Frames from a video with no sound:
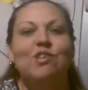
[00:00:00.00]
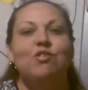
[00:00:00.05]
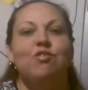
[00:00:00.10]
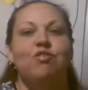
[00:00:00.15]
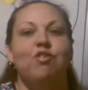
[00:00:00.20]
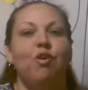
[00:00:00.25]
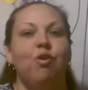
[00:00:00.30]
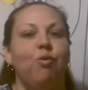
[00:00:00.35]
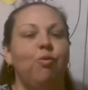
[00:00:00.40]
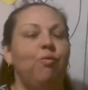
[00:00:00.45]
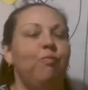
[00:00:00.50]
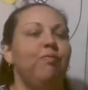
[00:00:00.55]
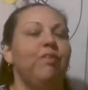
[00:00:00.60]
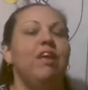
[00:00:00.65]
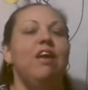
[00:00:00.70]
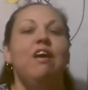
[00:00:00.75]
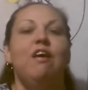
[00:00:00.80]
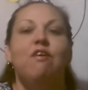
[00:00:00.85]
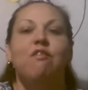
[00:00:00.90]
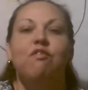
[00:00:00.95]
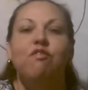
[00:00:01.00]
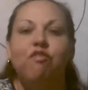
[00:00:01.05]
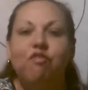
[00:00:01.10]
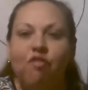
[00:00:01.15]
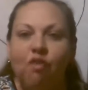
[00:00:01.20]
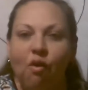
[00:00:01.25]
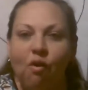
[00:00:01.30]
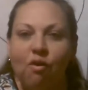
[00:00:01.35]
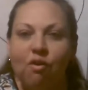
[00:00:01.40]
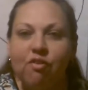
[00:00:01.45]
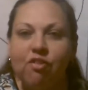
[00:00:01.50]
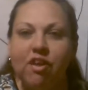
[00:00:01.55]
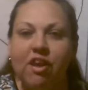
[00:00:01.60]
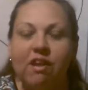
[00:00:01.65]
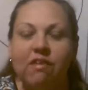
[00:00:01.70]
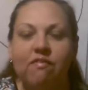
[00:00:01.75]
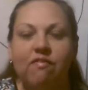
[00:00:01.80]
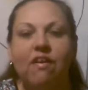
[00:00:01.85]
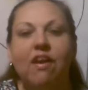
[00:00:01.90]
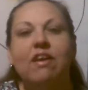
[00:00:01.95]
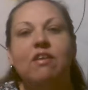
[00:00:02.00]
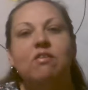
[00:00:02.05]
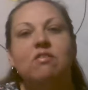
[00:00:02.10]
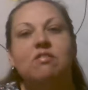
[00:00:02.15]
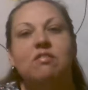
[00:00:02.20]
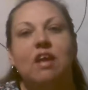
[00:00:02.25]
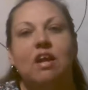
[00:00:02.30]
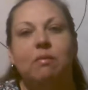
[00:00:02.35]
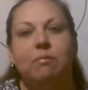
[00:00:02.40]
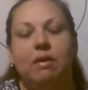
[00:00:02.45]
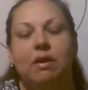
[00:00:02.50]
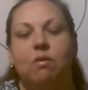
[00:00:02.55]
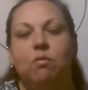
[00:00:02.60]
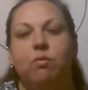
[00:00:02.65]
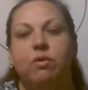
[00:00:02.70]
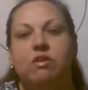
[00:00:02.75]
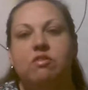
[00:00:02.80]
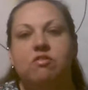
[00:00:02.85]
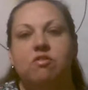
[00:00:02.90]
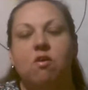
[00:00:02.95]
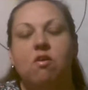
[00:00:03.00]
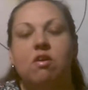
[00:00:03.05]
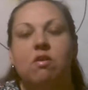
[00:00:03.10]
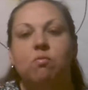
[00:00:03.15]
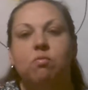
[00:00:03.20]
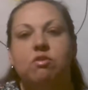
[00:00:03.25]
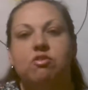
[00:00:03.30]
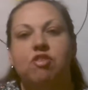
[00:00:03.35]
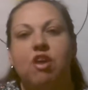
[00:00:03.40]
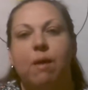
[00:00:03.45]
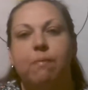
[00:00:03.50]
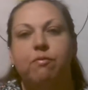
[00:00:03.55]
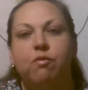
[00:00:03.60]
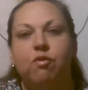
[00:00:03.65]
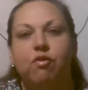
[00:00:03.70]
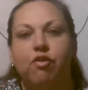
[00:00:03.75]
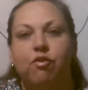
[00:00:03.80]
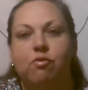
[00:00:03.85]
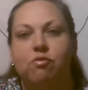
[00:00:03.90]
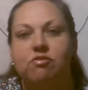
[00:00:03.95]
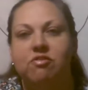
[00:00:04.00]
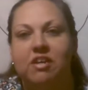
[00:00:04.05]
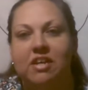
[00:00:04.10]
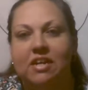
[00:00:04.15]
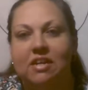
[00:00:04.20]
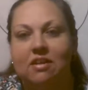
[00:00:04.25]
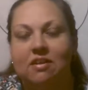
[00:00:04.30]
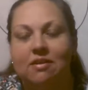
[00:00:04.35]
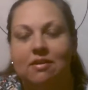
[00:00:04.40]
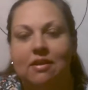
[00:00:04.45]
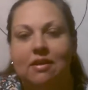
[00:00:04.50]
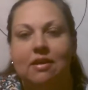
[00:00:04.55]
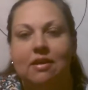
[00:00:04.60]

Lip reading: So, fourth and final segment. We started with chapter 13,